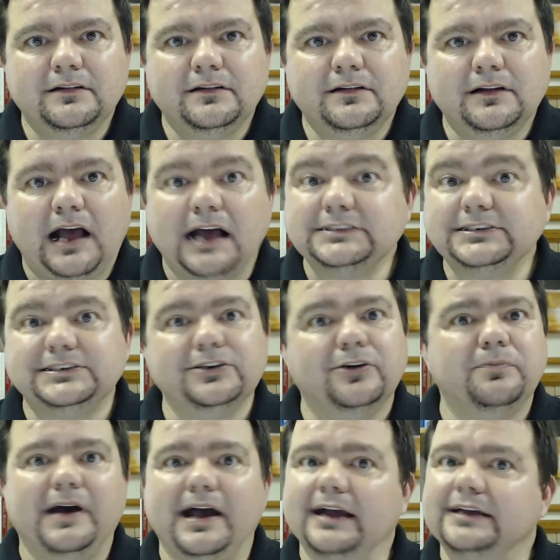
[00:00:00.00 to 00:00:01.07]
I still
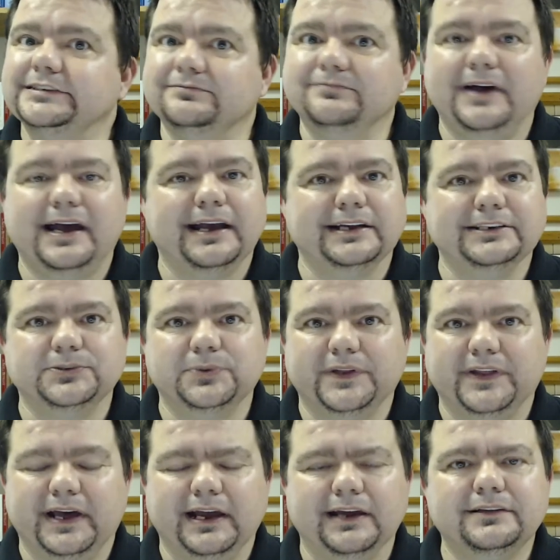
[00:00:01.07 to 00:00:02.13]
pack some baggage with that.